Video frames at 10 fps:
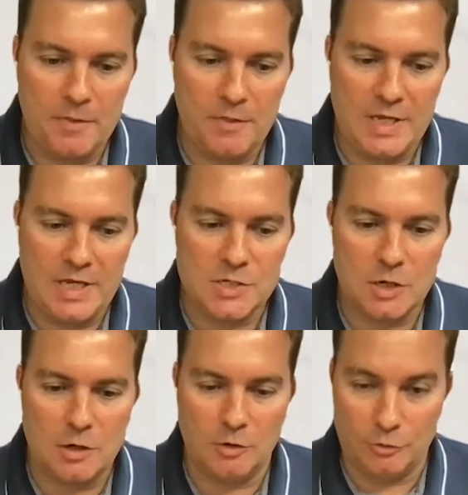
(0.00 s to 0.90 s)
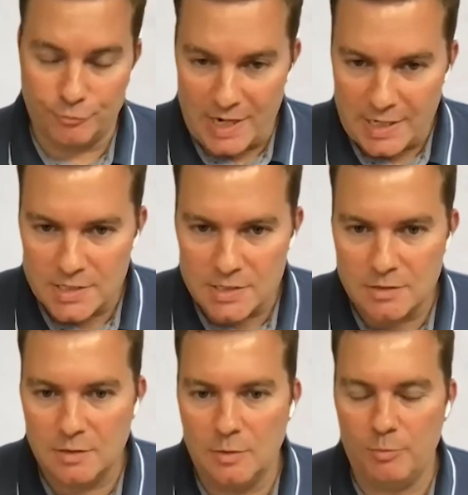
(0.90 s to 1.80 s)
These are great,
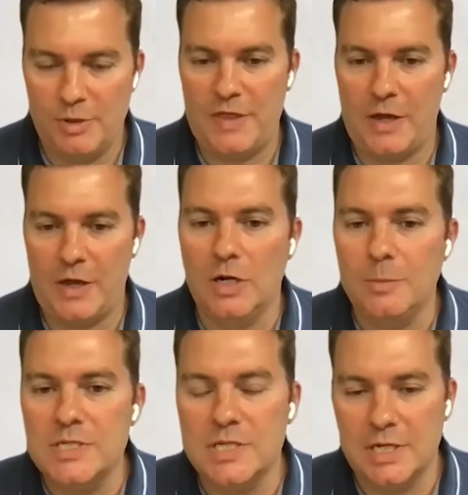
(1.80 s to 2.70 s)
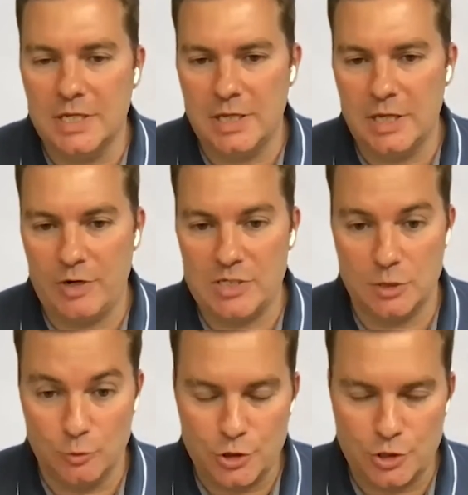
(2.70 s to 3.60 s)
but they're limited in their
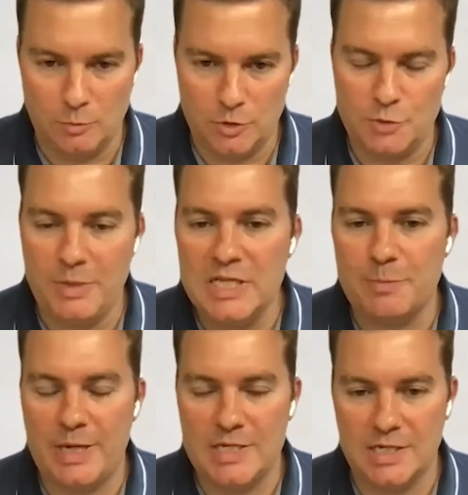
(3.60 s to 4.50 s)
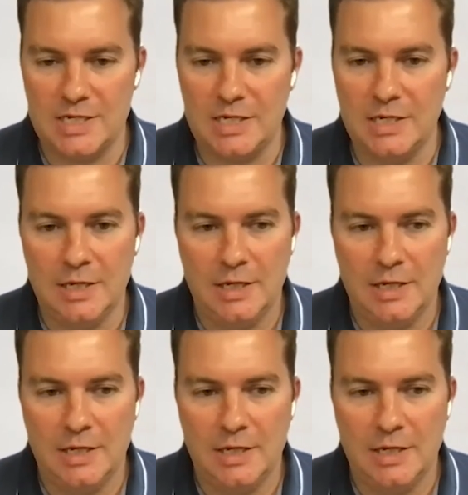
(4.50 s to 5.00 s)
resolution, which means basically